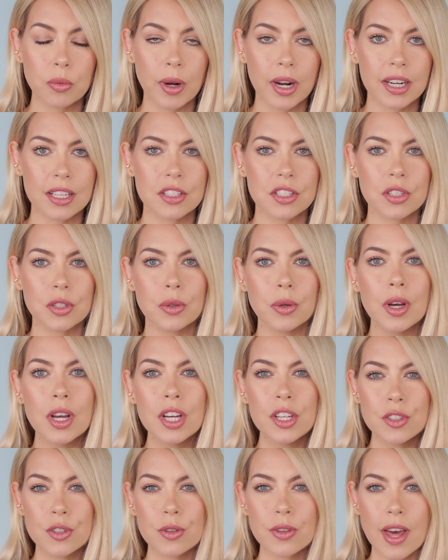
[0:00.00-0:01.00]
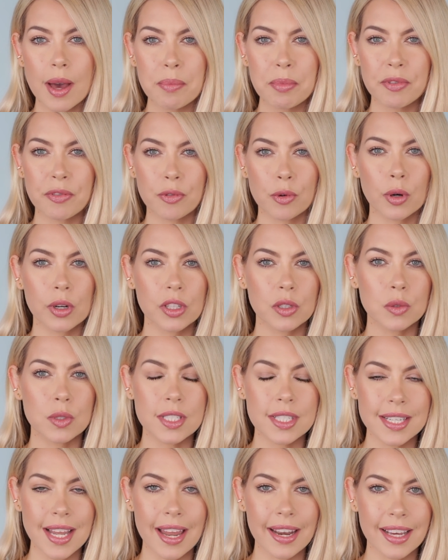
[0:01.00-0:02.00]
wanna do, do that before you
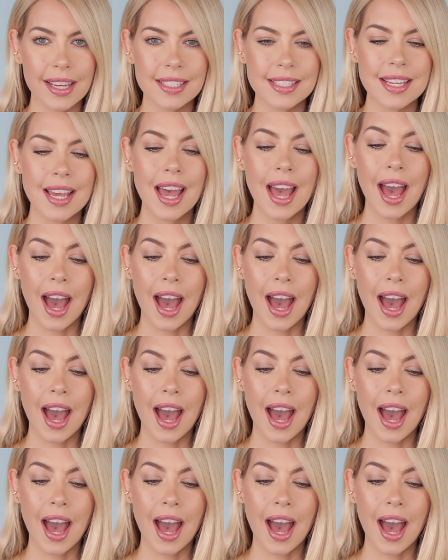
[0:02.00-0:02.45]
set it.